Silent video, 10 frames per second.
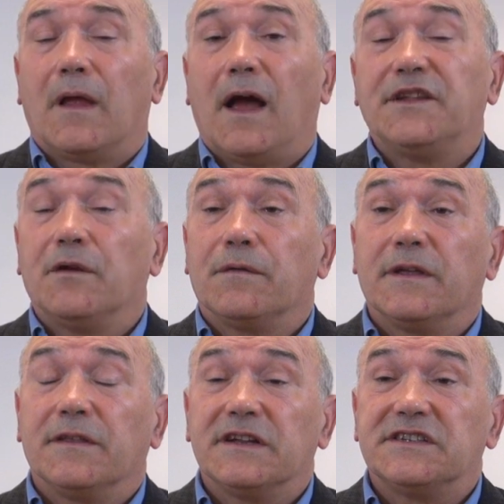I don't
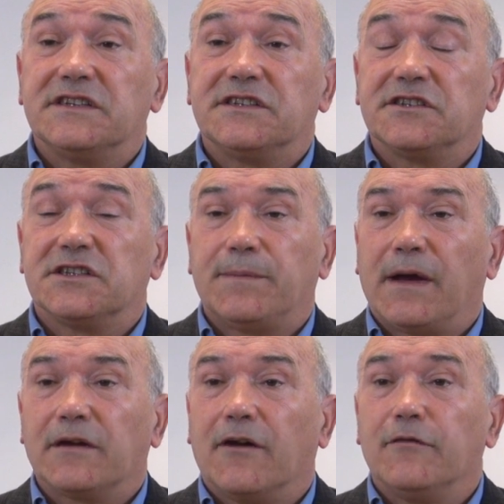think this is just
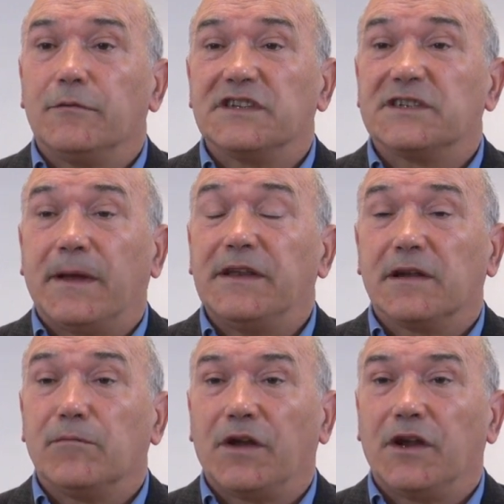about government
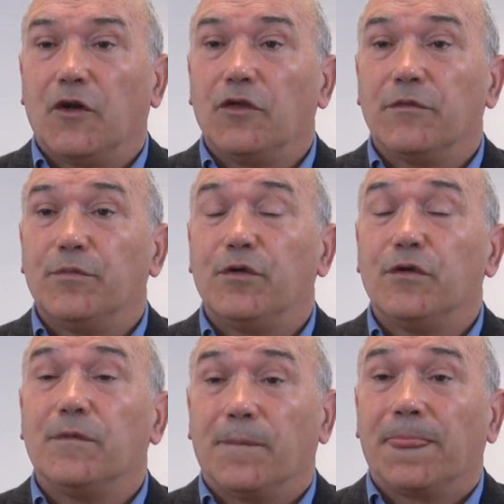spending money on the
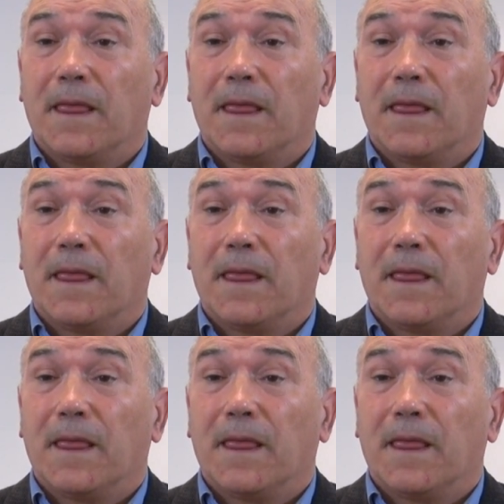poor.